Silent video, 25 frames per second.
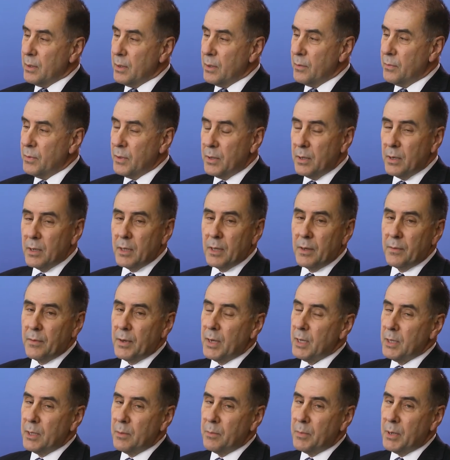If you don't have
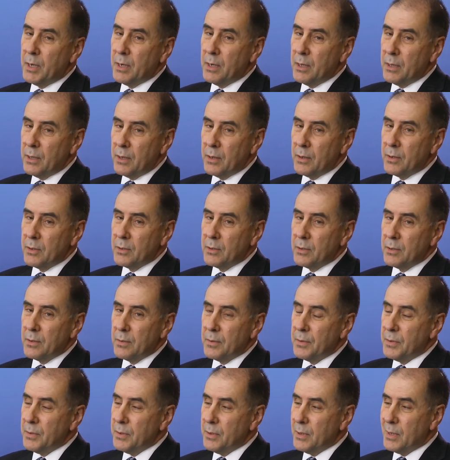antibiotics,
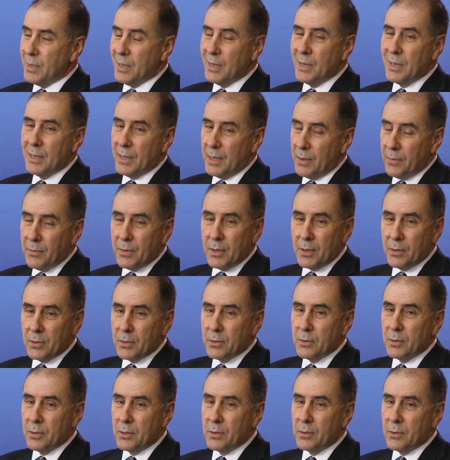you can't have
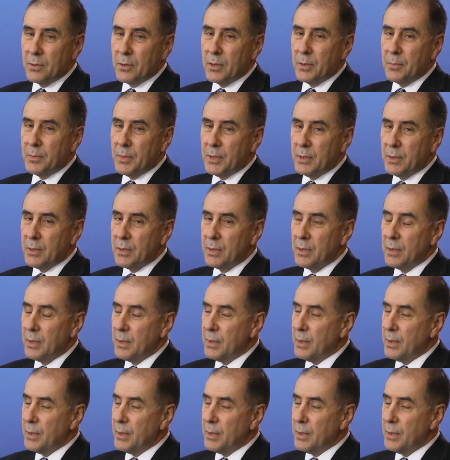those sort of treatments.